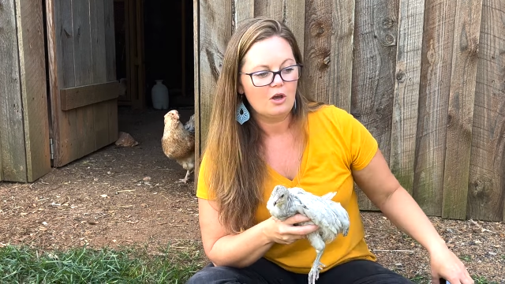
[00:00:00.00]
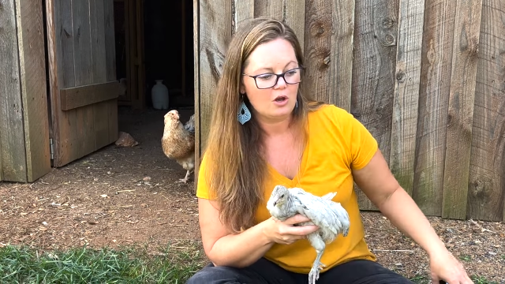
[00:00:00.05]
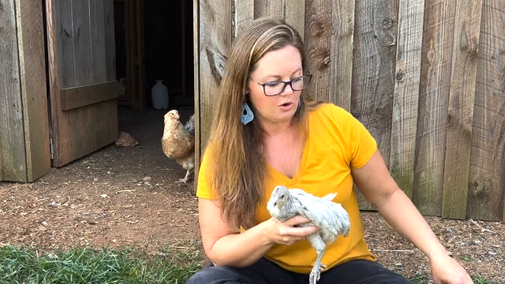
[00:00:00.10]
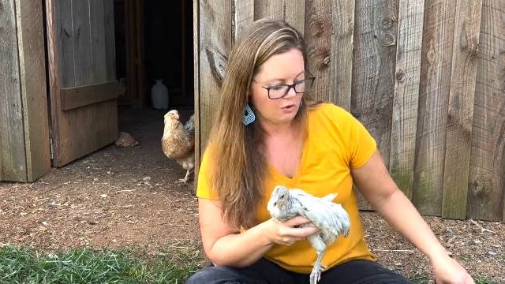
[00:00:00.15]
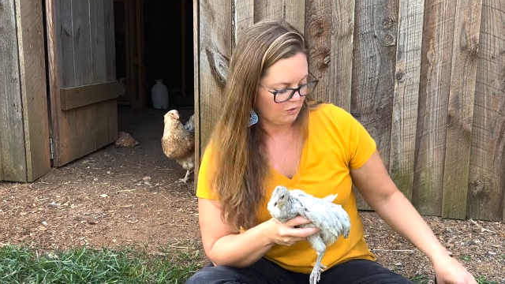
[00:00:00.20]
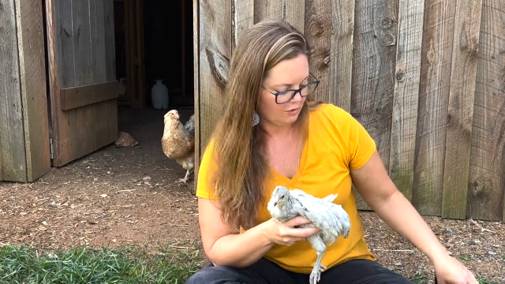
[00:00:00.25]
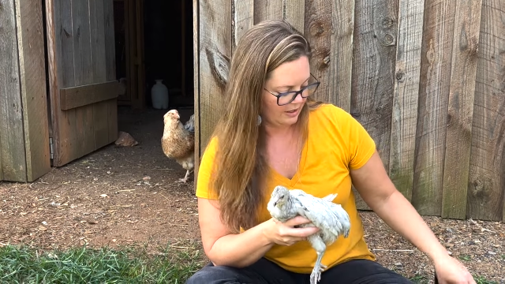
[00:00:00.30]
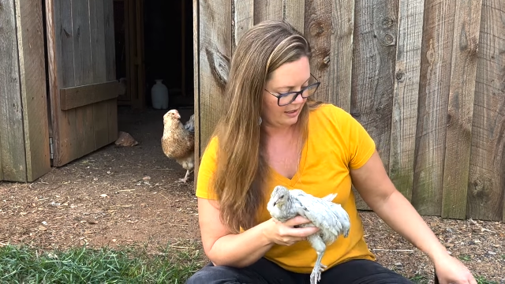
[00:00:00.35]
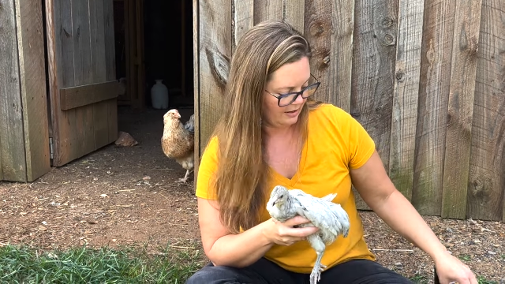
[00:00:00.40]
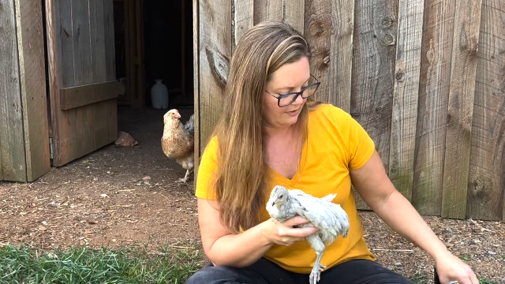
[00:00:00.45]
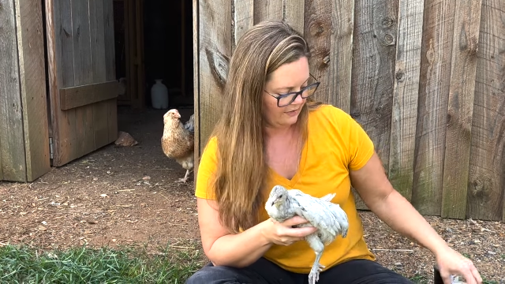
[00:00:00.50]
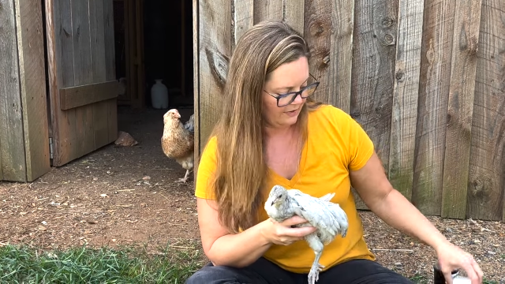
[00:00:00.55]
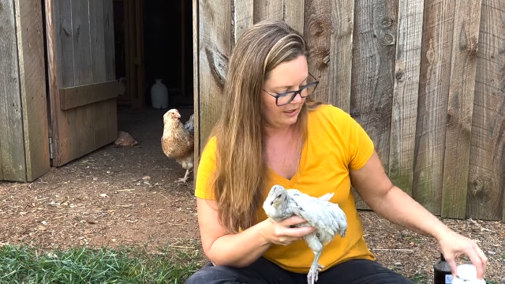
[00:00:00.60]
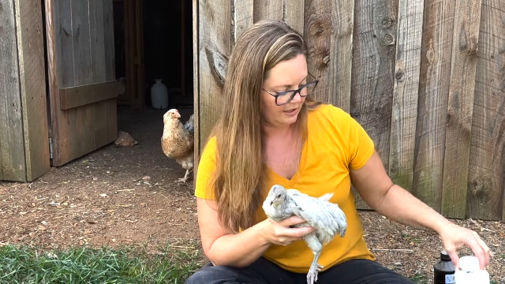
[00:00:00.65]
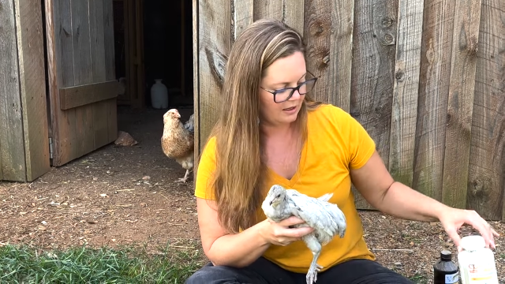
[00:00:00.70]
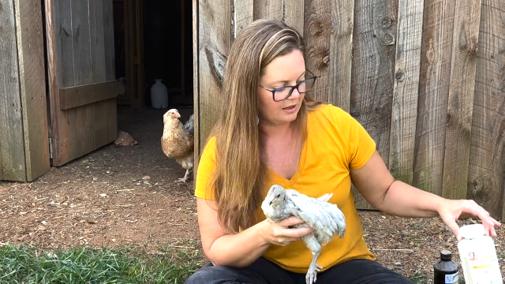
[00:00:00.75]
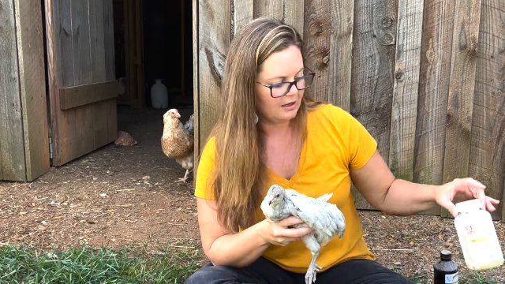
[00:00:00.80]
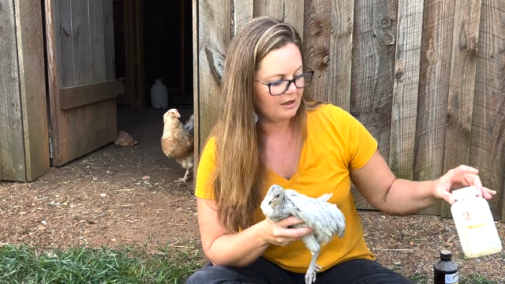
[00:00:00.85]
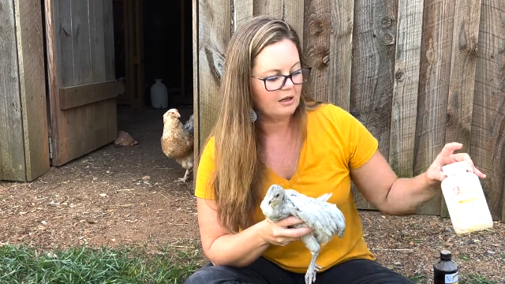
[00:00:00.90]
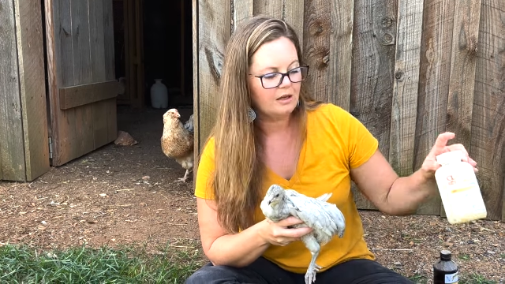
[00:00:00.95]
or
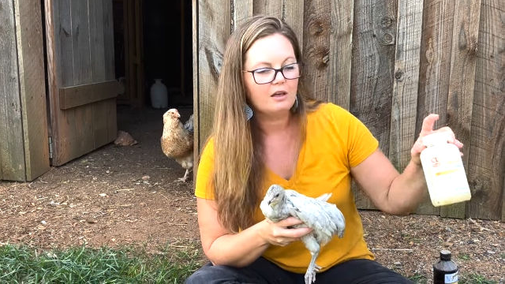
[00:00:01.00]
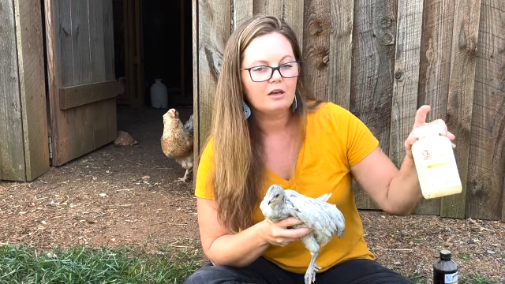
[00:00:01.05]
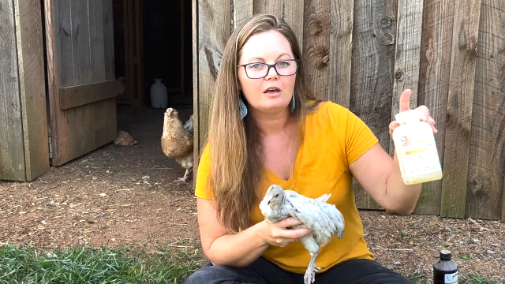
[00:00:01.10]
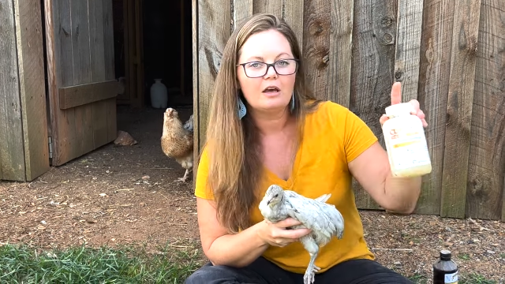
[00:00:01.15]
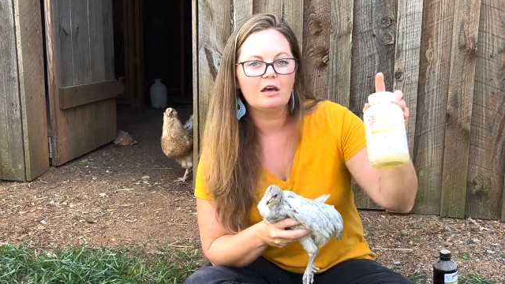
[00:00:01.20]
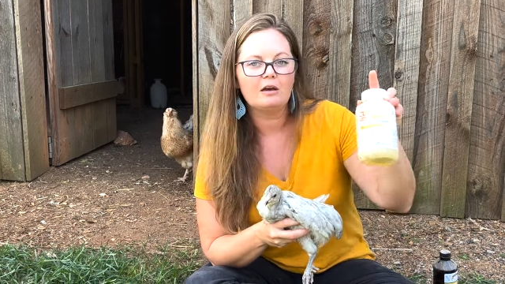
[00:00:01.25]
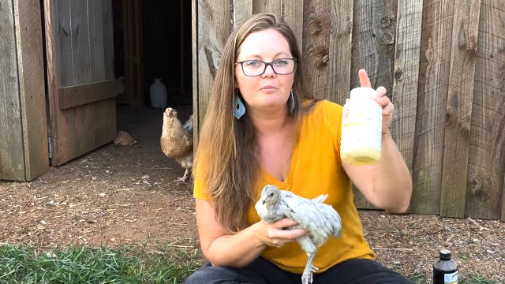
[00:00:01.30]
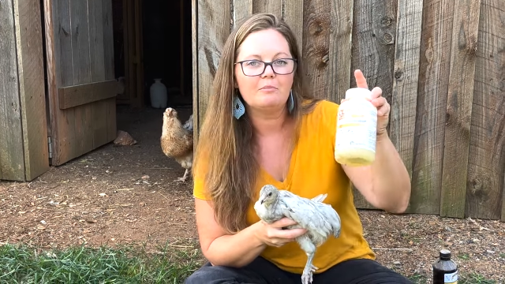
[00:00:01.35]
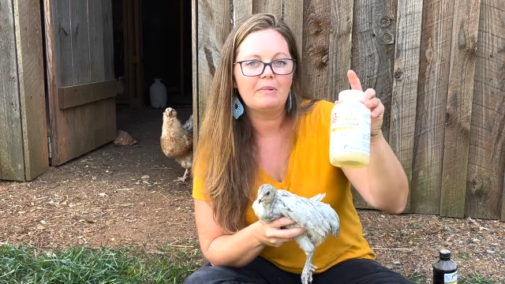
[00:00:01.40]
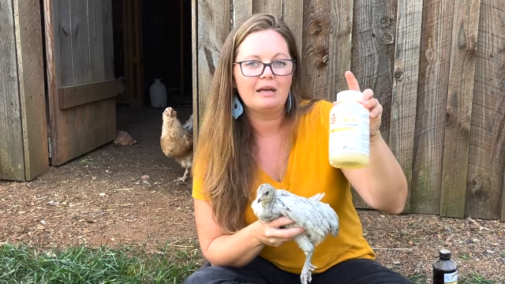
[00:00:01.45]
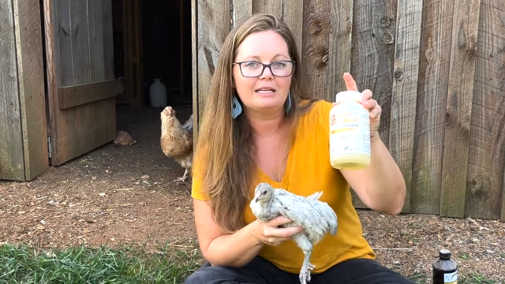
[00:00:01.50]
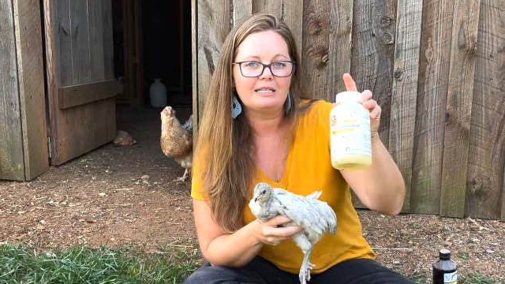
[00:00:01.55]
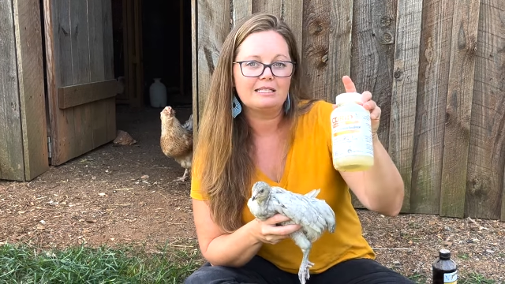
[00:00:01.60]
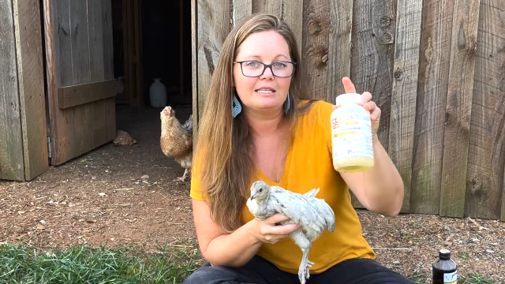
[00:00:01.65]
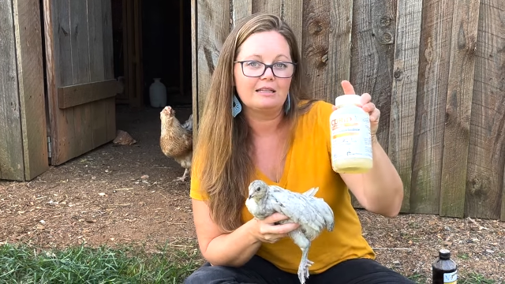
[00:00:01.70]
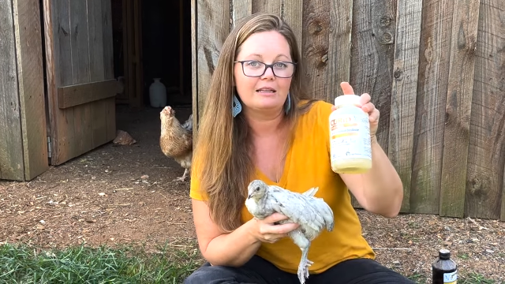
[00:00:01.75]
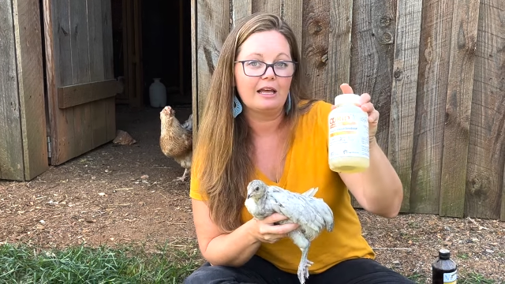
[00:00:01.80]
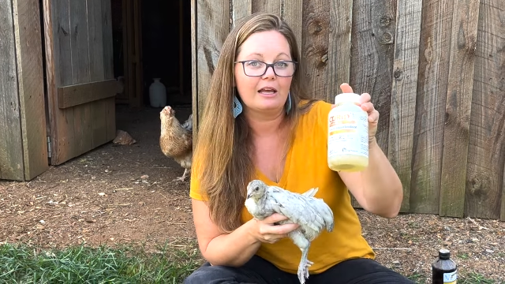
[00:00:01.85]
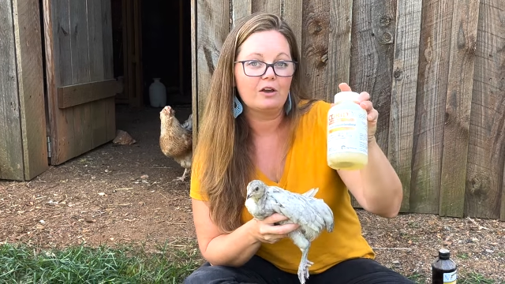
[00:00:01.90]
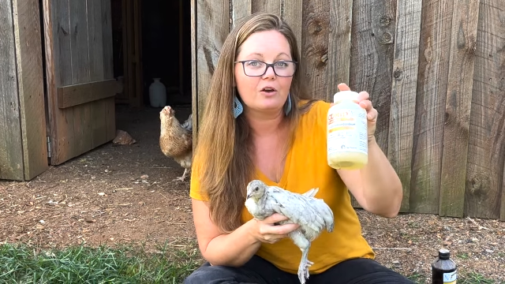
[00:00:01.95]
even medicine like